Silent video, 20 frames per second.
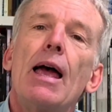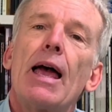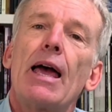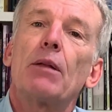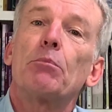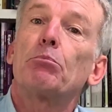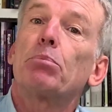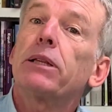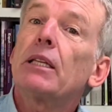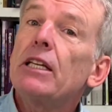
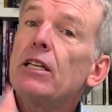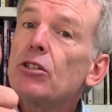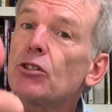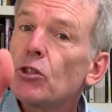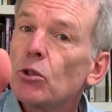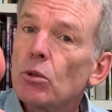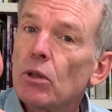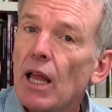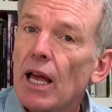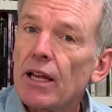And please
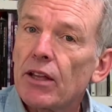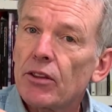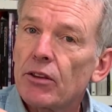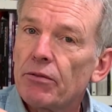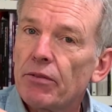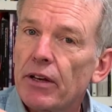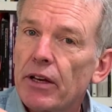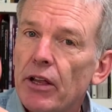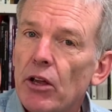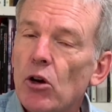do like the
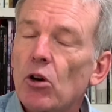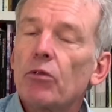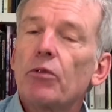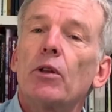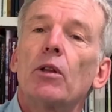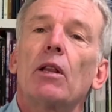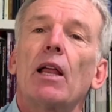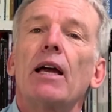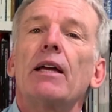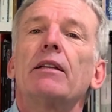video if
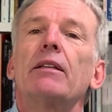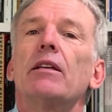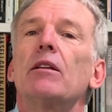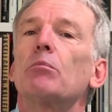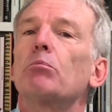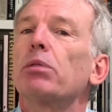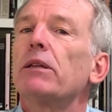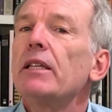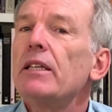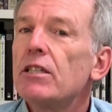you liked
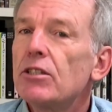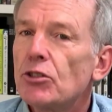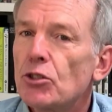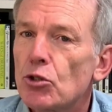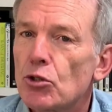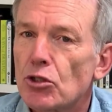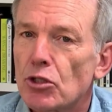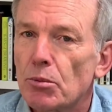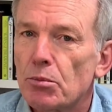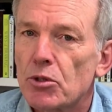it. Please
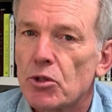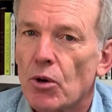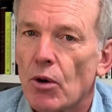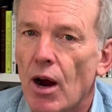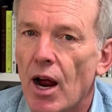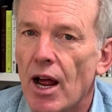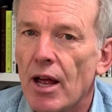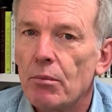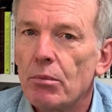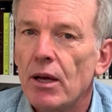do
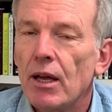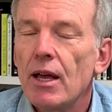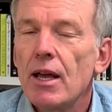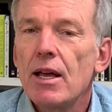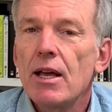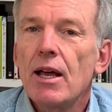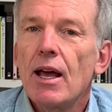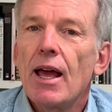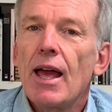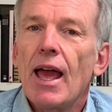subscribe,
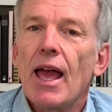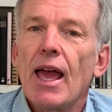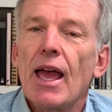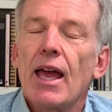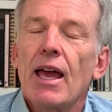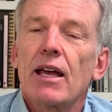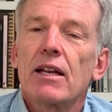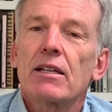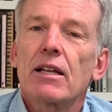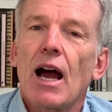
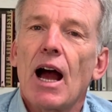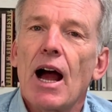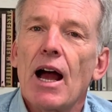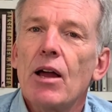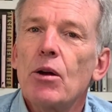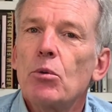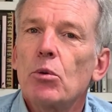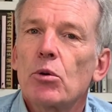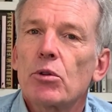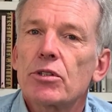and
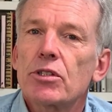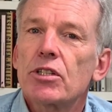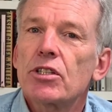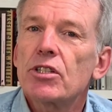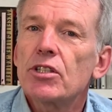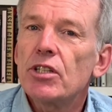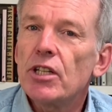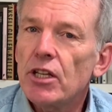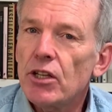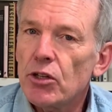I will
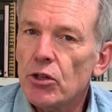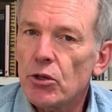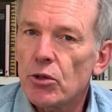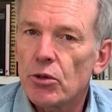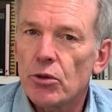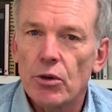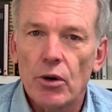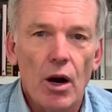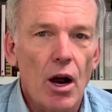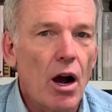see
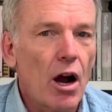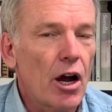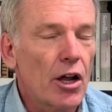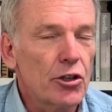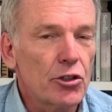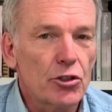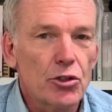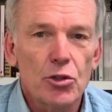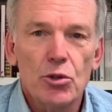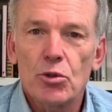you
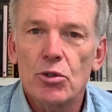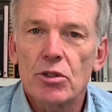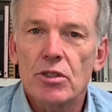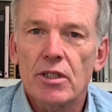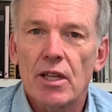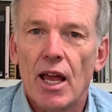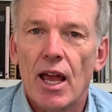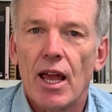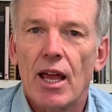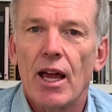on
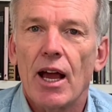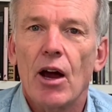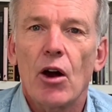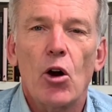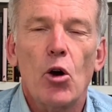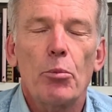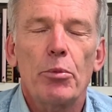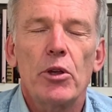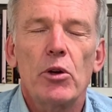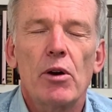Tuesday. I
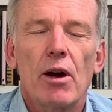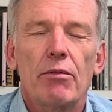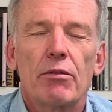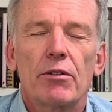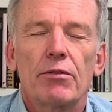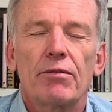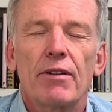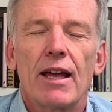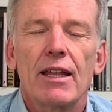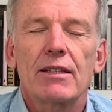hope you have a
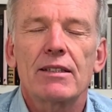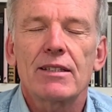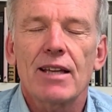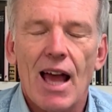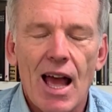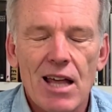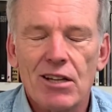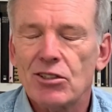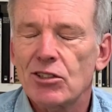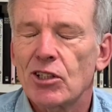
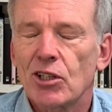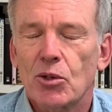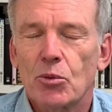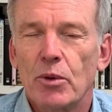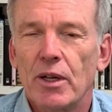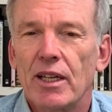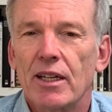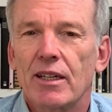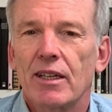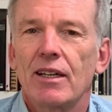fantastic
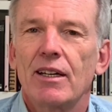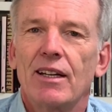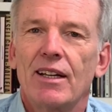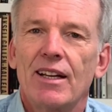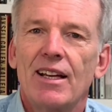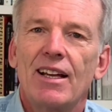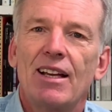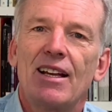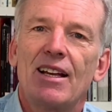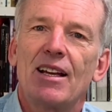week.
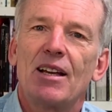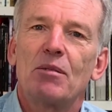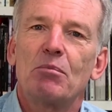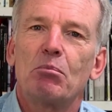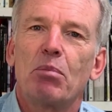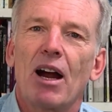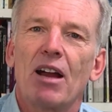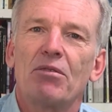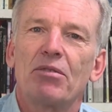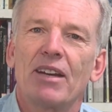
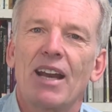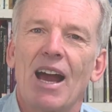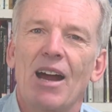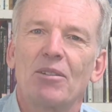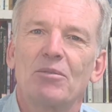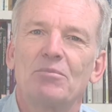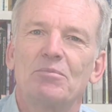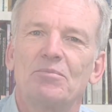Bye for now.